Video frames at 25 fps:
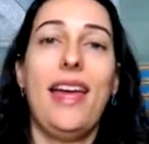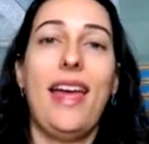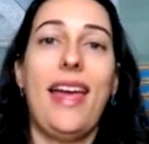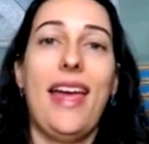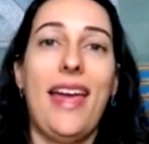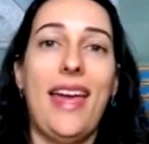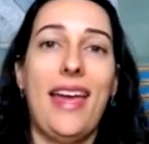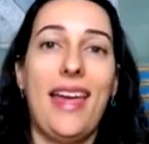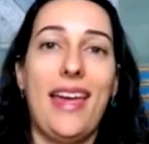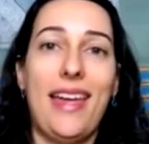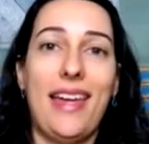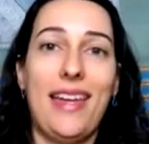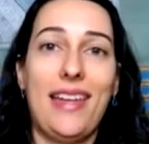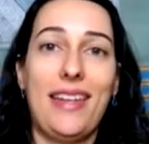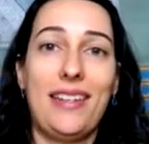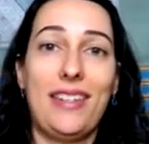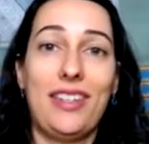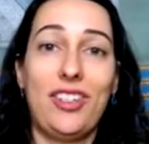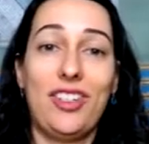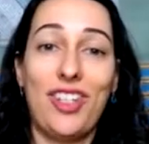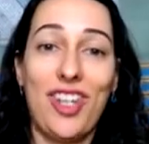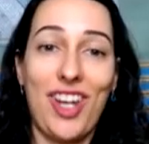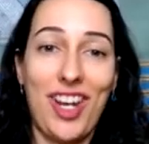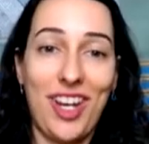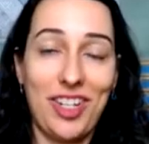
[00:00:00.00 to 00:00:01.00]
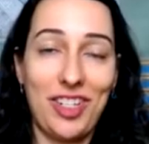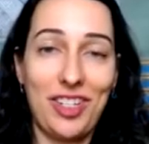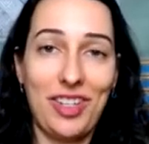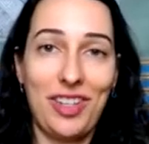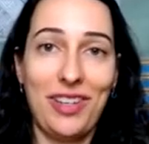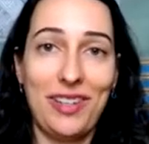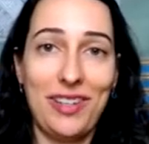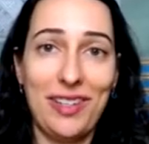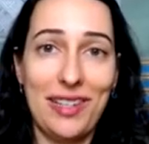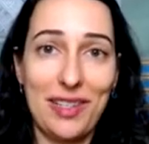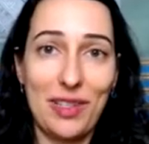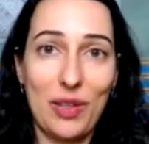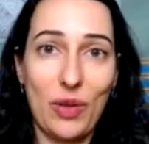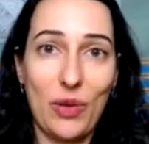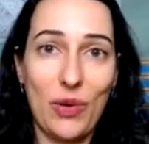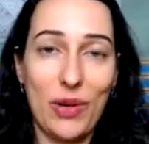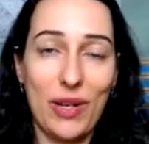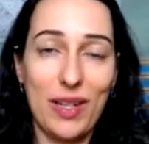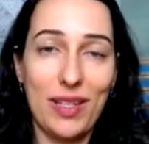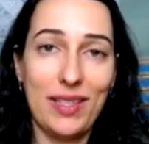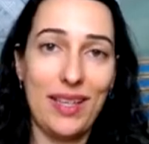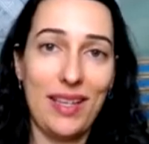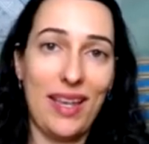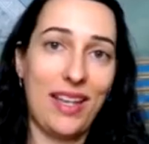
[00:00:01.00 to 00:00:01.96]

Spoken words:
and change the discourse